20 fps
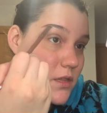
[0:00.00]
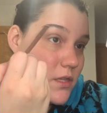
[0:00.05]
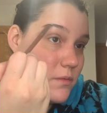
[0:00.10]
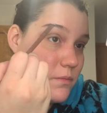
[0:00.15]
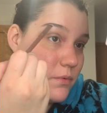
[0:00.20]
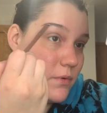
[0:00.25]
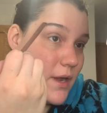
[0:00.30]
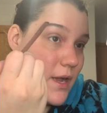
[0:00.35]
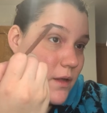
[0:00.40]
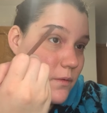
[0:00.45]
The
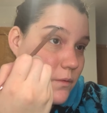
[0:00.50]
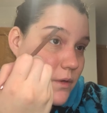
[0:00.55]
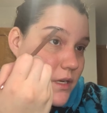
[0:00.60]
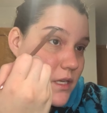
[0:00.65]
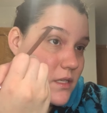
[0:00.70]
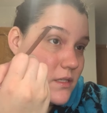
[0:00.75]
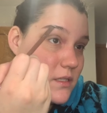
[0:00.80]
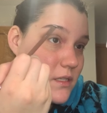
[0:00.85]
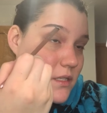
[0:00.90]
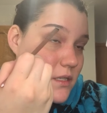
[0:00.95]
brown one
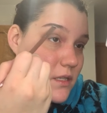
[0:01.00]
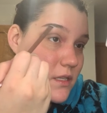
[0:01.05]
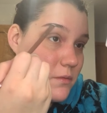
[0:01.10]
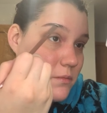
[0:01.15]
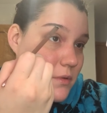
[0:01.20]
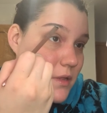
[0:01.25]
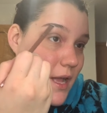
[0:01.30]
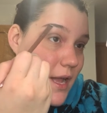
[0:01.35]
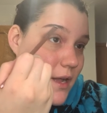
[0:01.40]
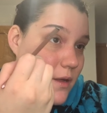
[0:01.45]
isn't. The
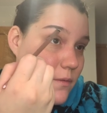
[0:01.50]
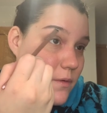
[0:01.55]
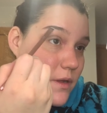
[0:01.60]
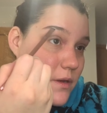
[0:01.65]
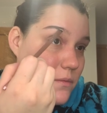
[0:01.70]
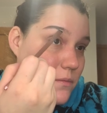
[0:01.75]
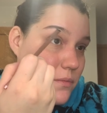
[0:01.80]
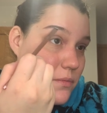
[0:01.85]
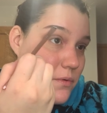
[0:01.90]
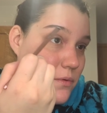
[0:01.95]
black
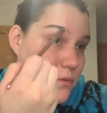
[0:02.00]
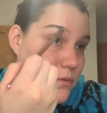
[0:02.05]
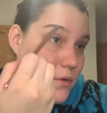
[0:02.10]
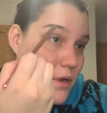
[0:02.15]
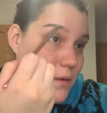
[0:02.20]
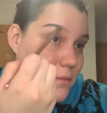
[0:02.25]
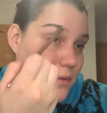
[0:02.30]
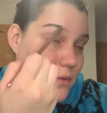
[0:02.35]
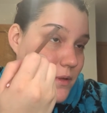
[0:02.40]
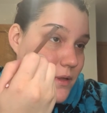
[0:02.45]
one
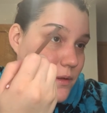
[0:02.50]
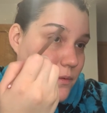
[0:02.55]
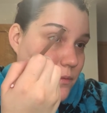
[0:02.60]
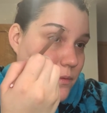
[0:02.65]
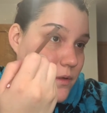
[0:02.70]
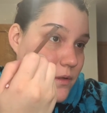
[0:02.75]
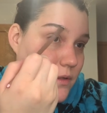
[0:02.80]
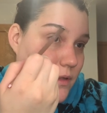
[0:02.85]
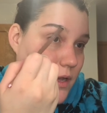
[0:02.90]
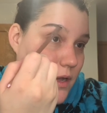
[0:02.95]
probably
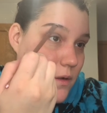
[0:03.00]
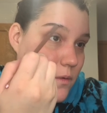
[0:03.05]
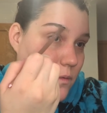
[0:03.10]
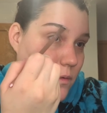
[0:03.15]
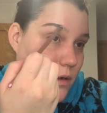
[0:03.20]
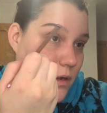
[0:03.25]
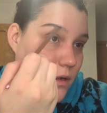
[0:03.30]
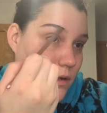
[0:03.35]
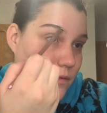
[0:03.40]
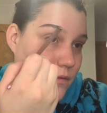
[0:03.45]
will not
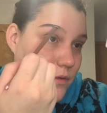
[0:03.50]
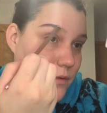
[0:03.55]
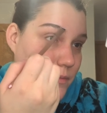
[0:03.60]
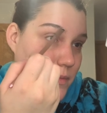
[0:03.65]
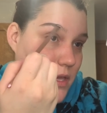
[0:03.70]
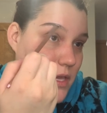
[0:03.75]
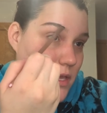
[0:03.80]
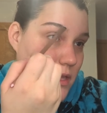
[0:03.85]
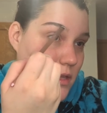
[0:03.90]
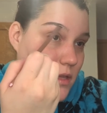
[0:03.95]
work for
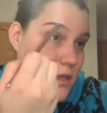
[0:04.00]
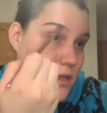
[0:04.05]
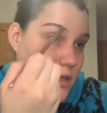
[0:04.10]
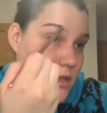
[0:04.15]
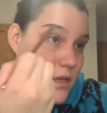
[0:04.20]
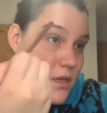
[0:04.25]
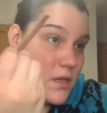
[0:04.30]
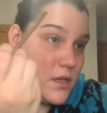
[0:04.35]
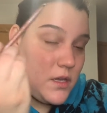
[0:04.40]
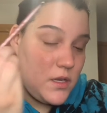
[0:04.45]
me
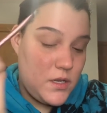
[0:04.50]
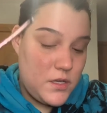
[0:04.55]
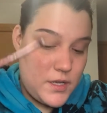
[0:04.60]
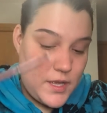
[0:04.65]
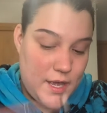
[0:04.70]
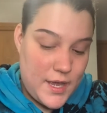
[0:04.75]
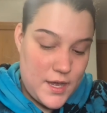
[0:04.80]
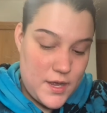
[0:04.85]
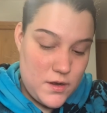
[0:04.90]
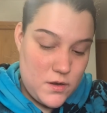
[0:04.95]

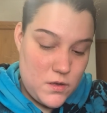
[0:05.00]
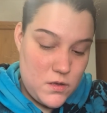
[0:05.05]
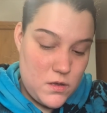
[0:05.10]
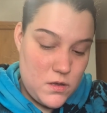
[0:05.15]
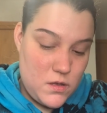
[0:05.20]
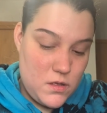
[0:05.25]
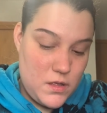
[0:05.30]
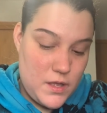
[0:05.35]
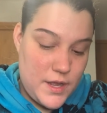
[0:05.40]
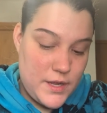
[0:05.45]
at all.